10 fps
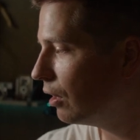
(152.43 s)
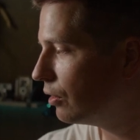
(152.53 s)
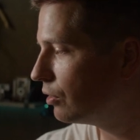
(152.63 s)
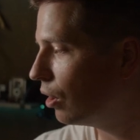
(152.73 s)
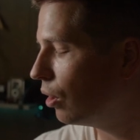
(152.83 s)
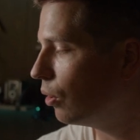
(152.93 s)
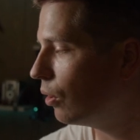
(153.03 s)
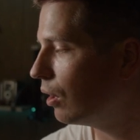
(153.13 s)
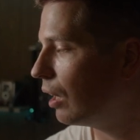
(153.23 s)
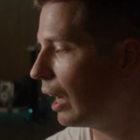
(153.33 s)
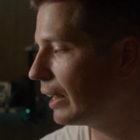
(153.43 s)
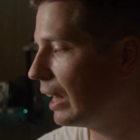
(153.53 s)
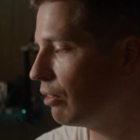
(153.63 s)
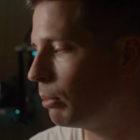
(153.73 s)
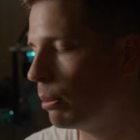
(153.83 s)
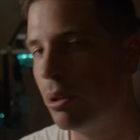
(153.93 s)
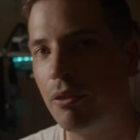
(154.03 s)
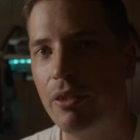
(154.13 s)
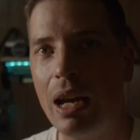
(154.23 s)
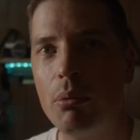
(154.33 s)
So I can't remember
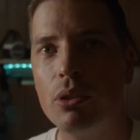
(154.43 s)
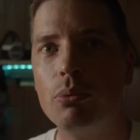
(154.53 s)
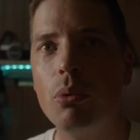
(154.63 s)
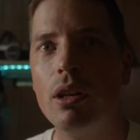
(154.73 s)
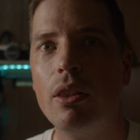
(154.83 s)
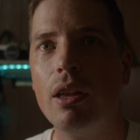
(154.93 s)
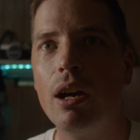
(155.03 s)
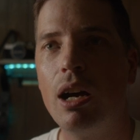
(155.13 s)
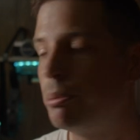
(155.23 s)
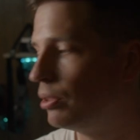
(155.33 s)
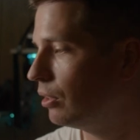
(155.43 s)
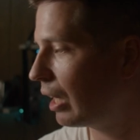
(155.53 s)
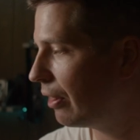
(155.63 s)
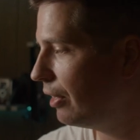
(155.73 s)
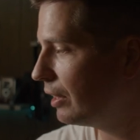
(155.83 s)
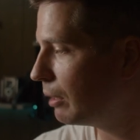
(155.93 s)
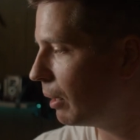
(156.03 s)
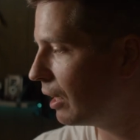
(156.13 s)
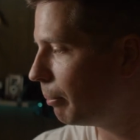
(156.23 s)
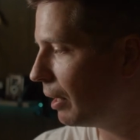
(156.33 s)
if that was one of the options. I think it
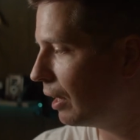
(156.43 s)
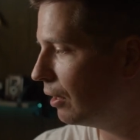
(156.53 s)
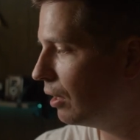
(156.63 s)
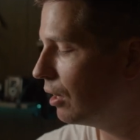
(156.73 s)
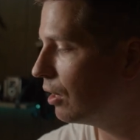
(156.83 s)
might have been.